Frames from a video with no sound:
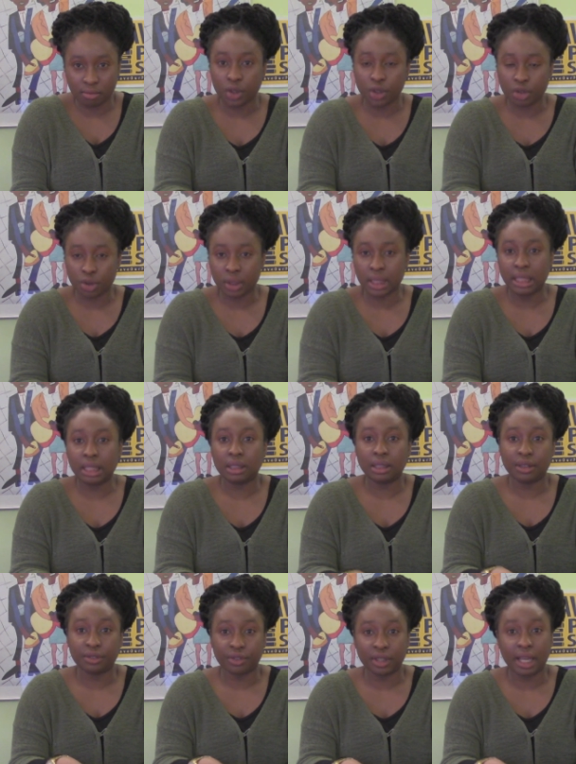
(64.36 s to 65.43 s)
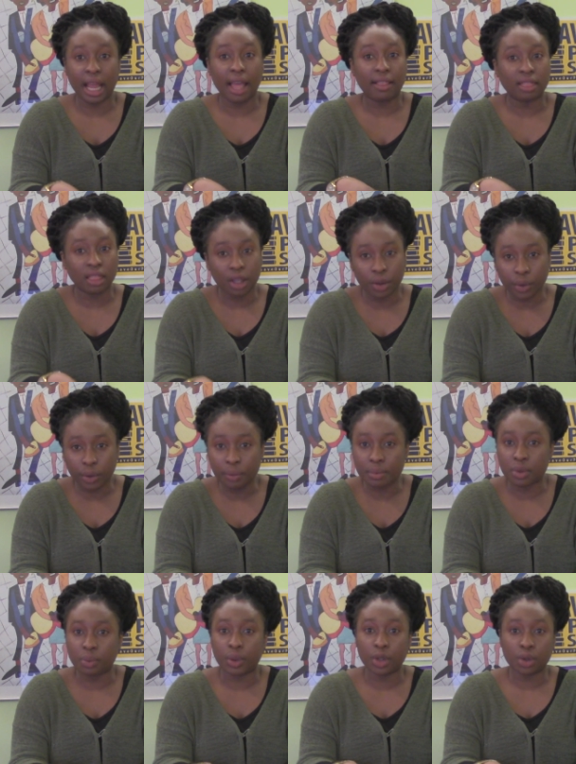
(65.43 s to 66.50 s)
usually different ethnic
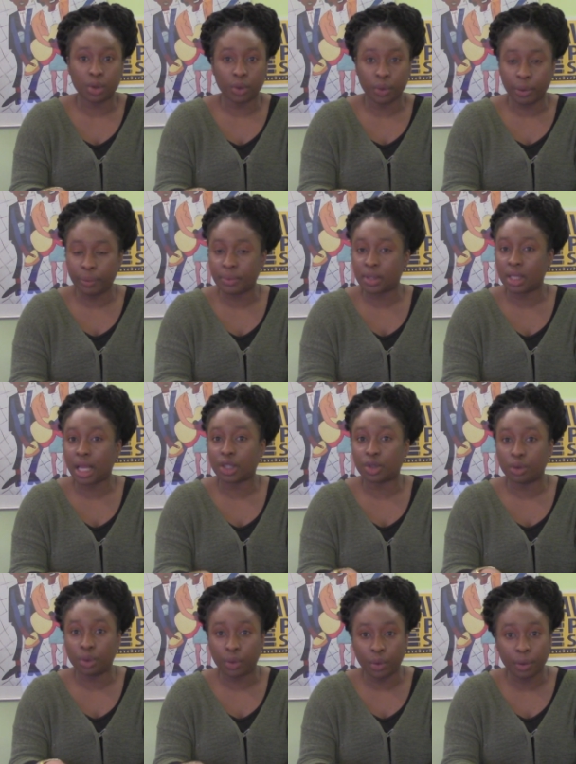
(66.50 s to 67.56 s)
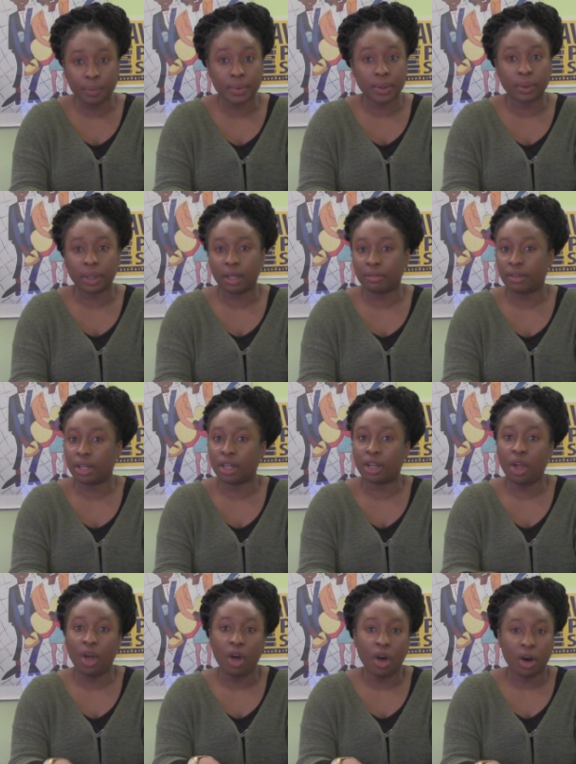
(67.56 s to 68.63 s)
groups, racial groups, national groups, or even
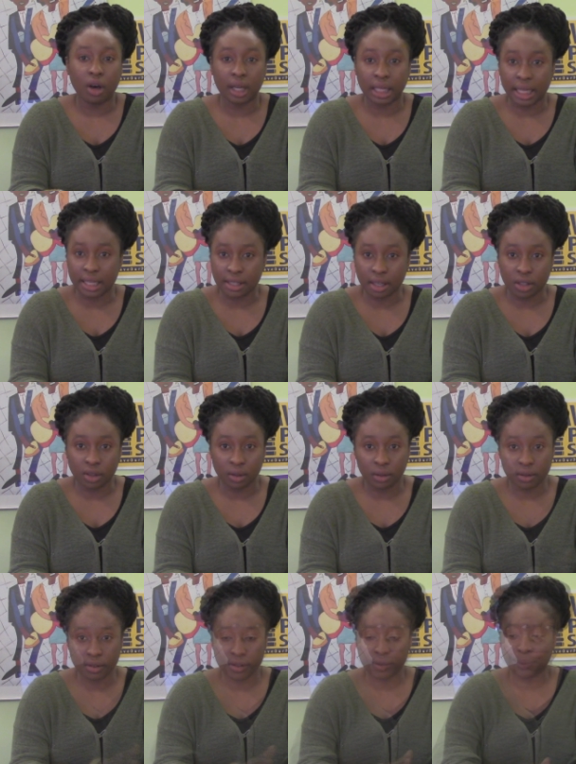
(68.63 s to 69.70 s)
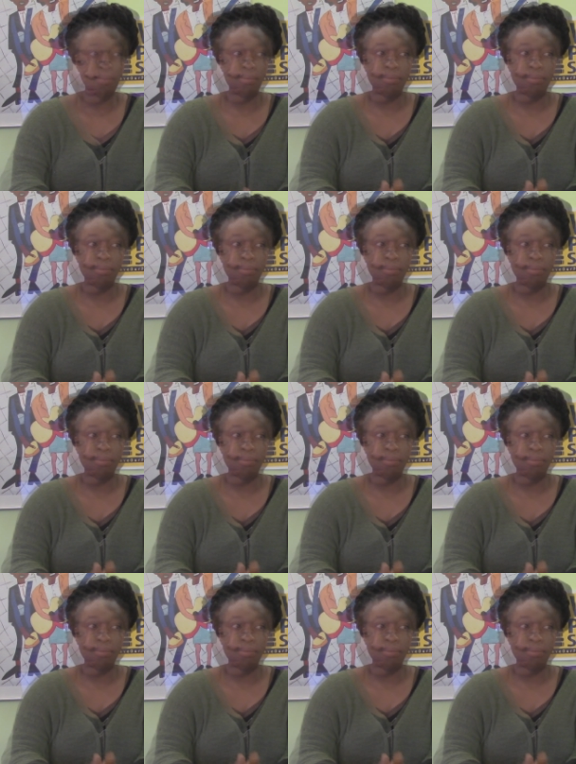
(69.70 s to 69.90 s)
organizations.